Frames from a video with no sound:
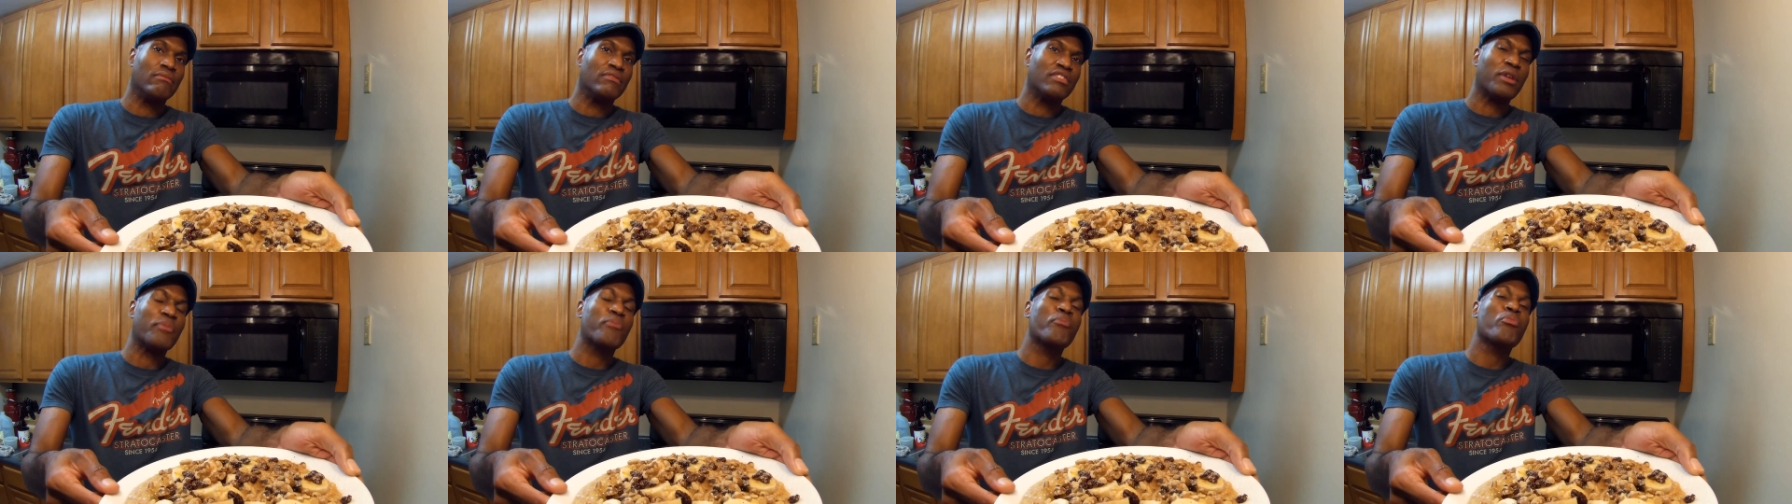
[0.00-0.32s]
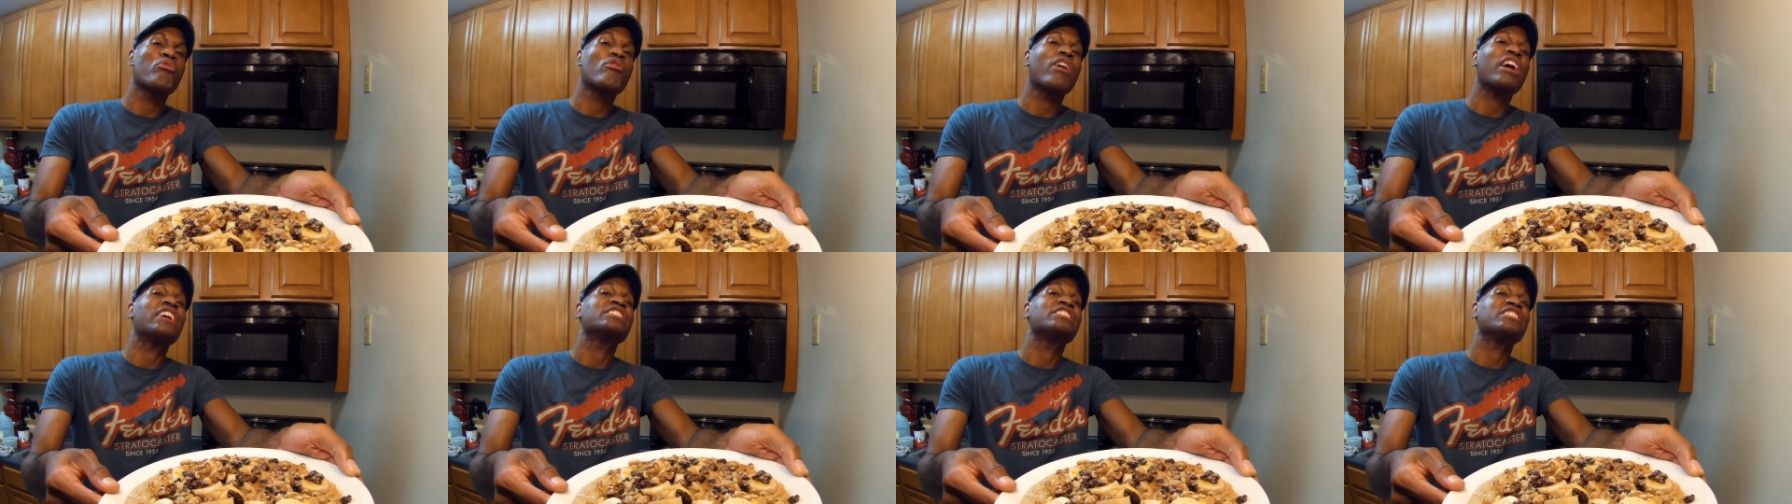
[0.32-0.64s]
The
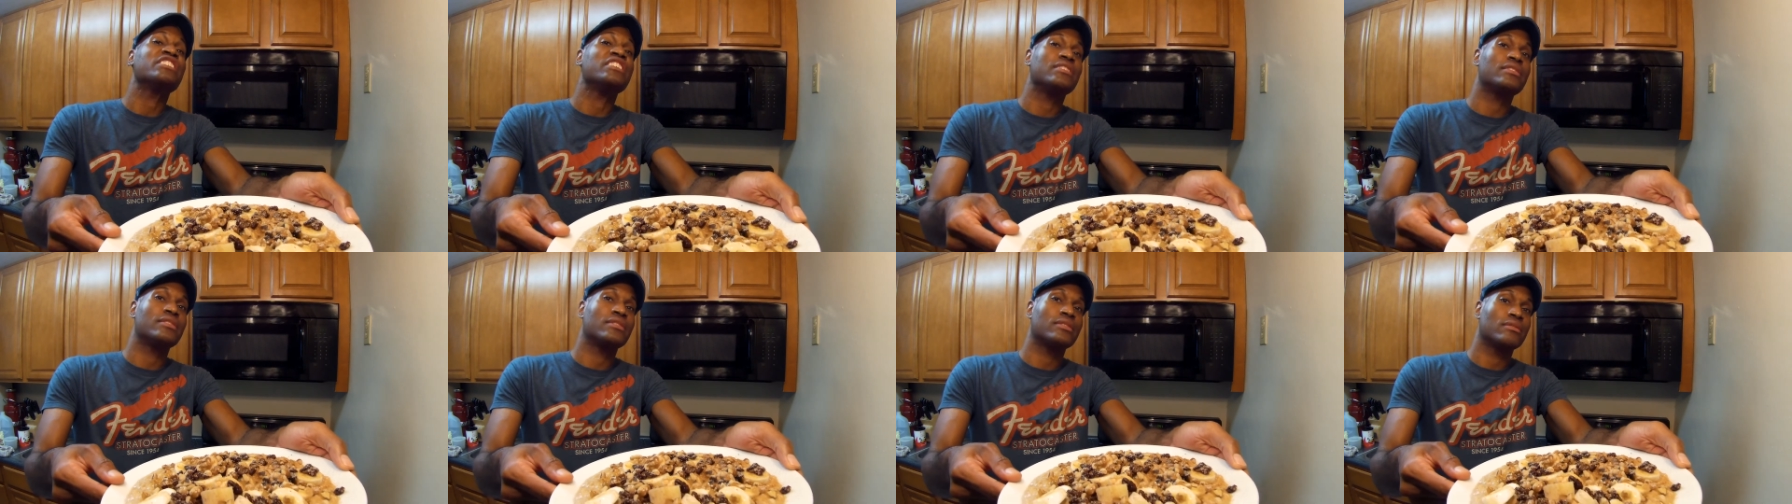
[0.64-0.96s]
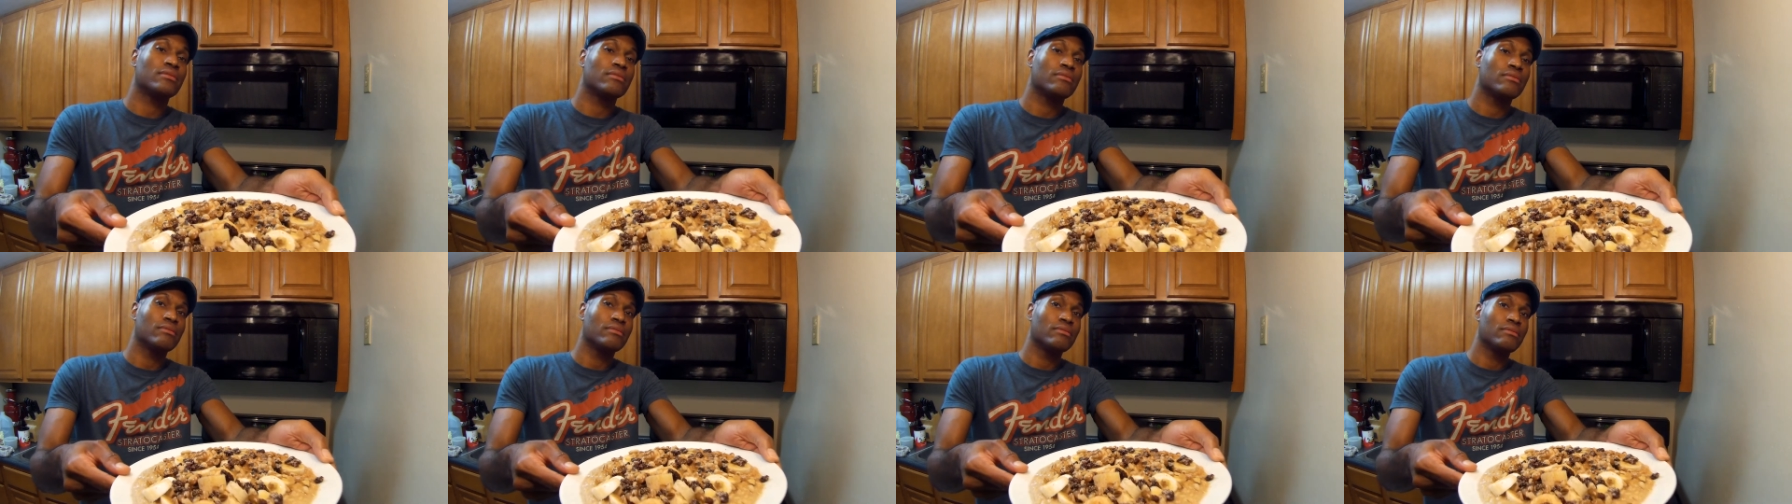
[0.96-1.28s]

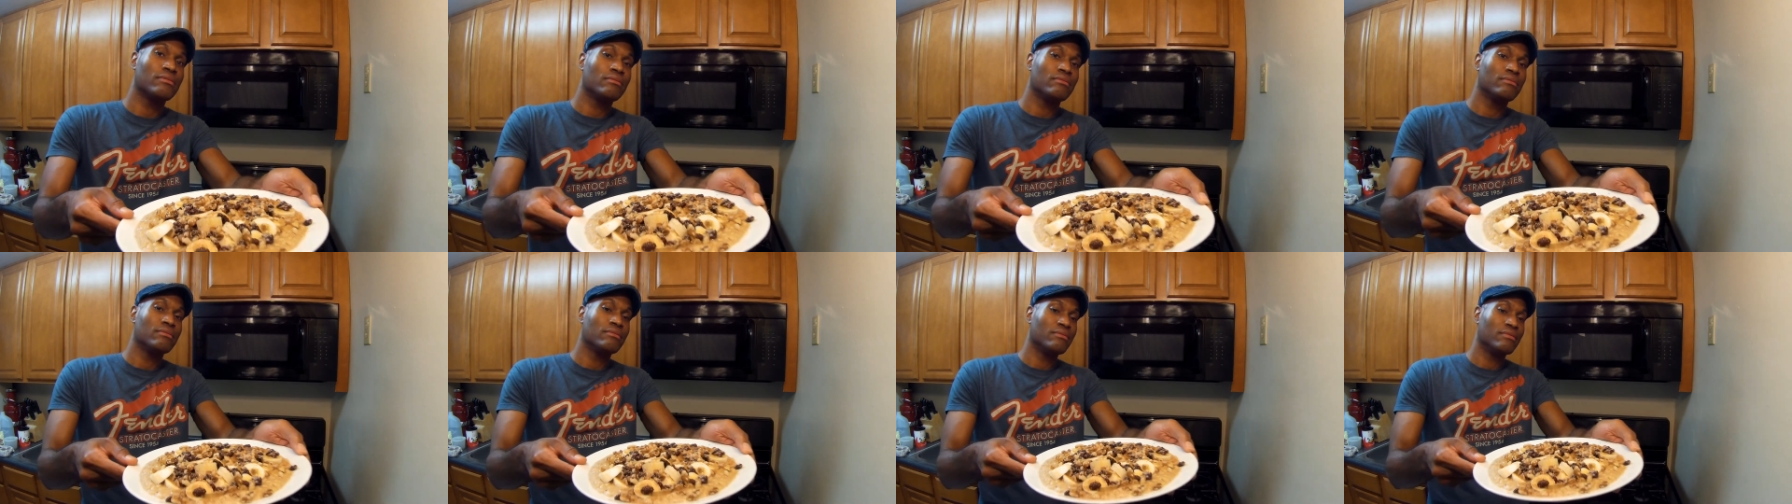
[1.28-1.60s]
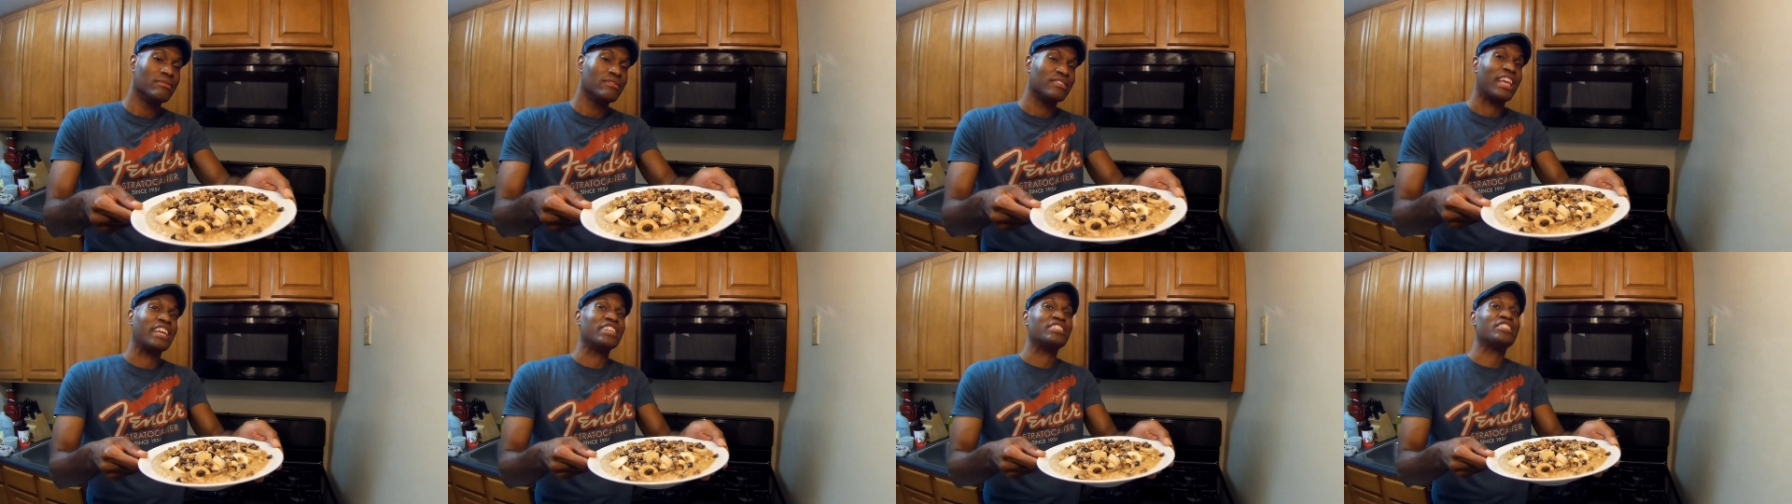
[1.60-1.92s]
precious.
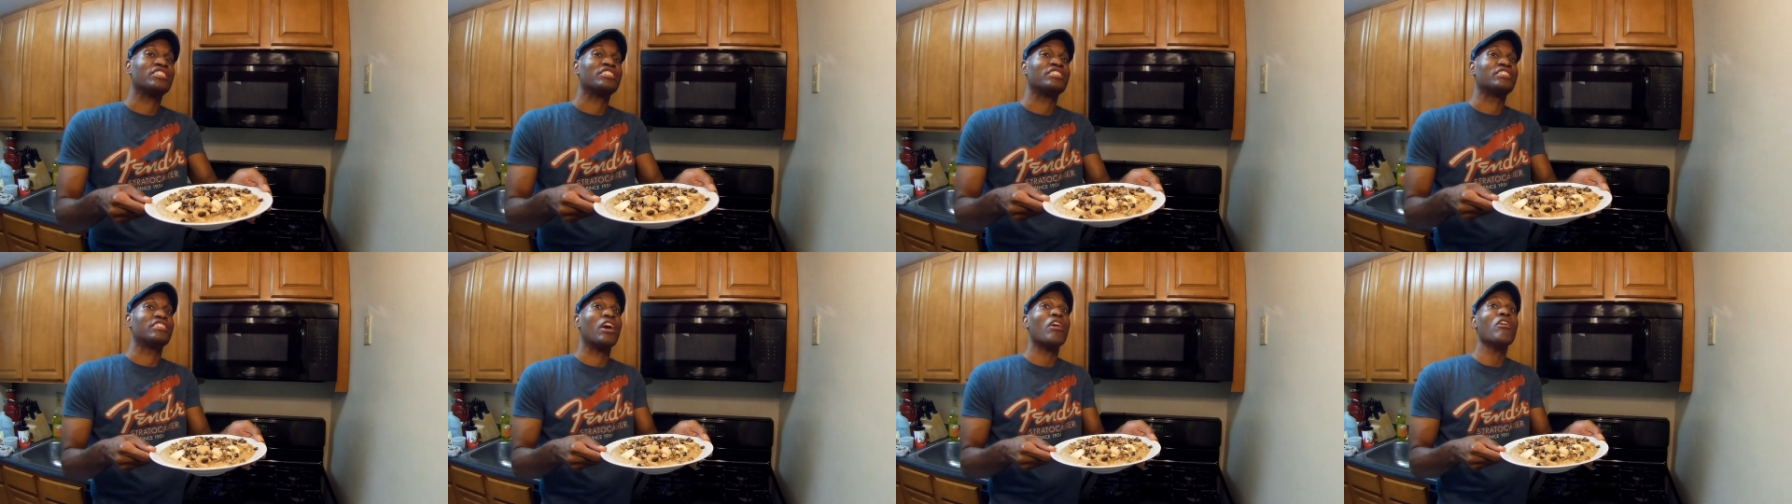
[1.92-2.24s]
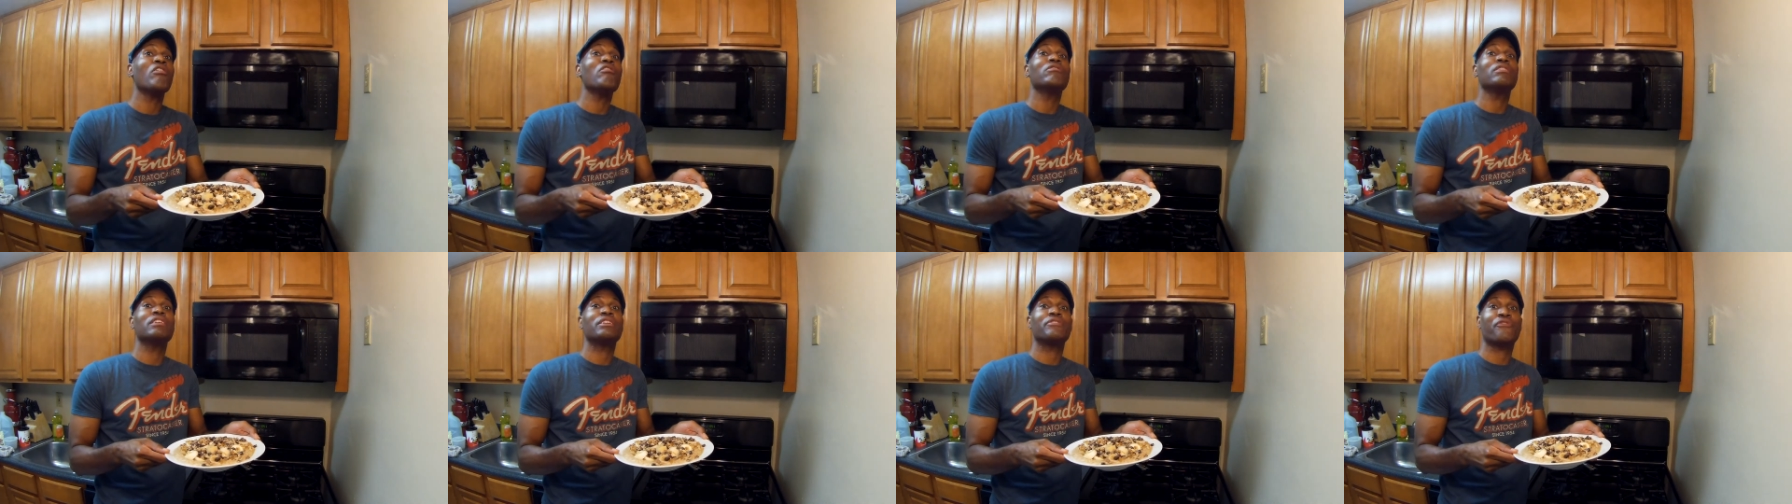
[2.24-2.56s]
They
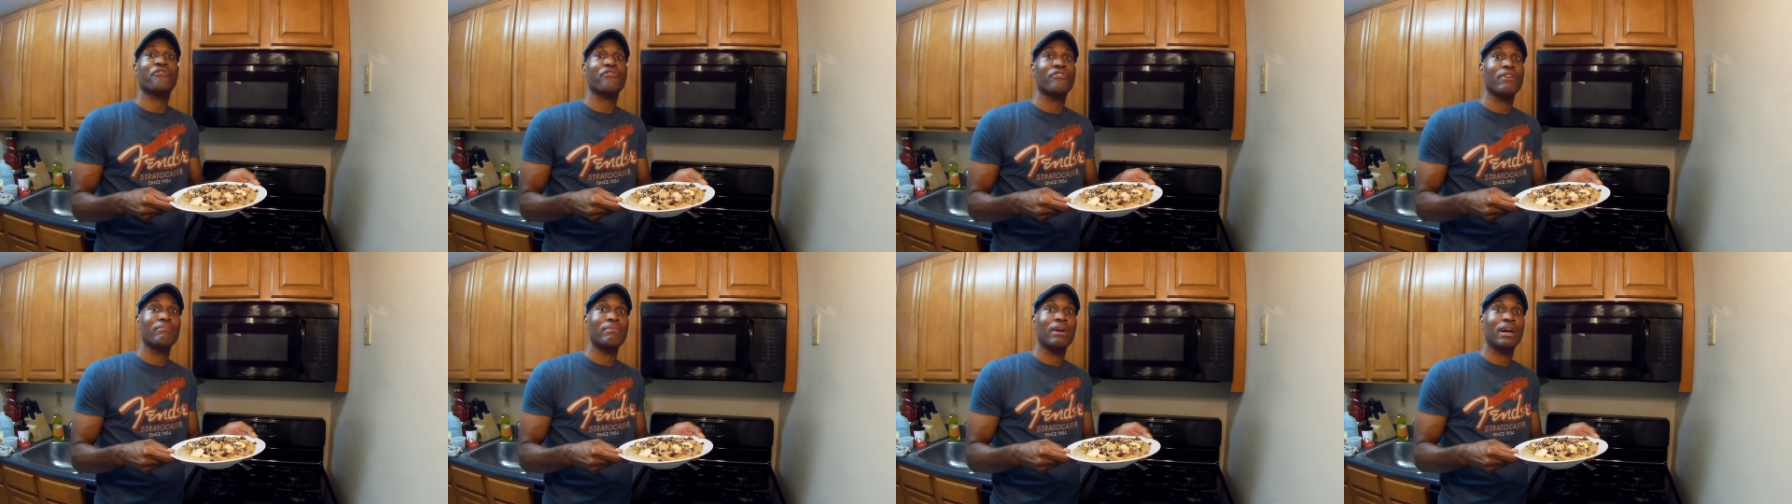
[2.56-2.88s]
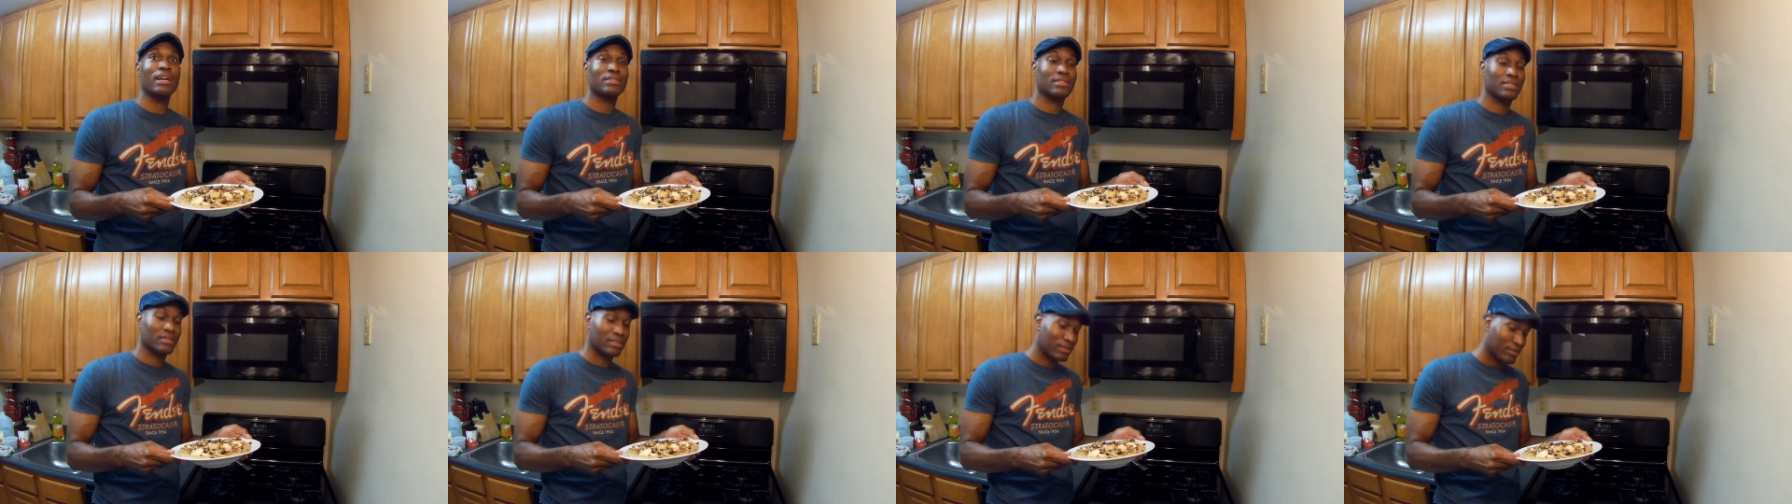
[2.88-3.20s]
stole it from
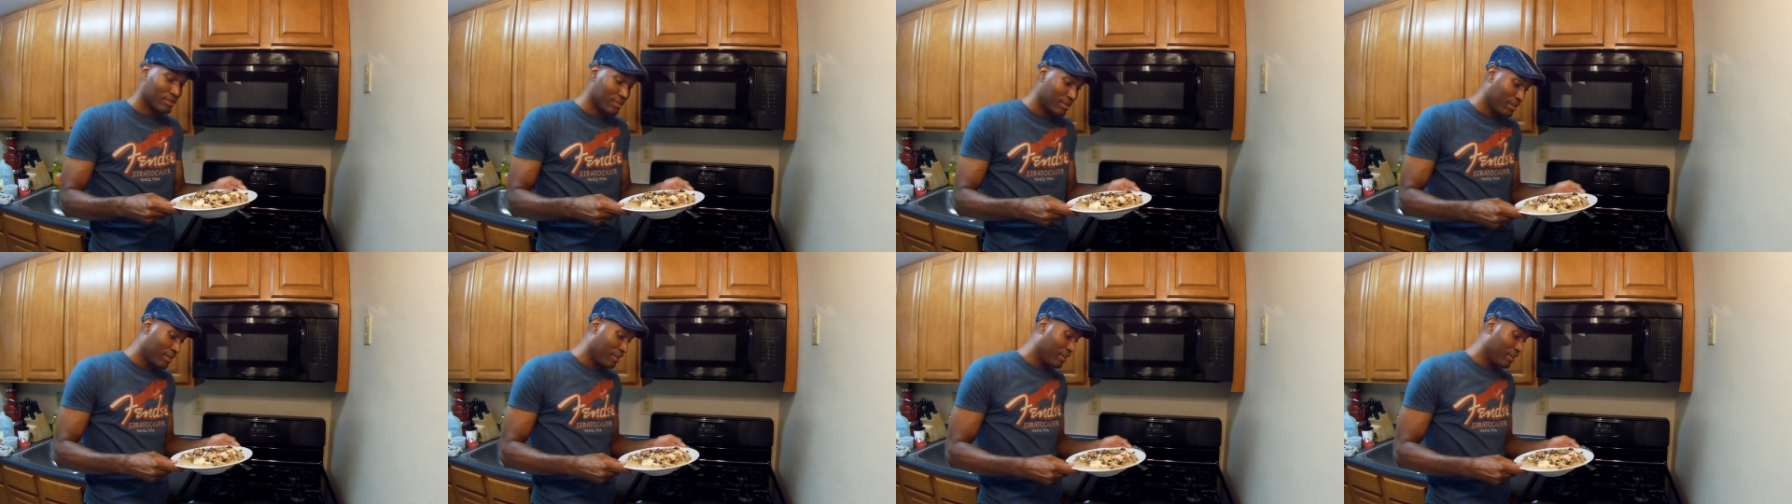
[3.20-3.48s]
us.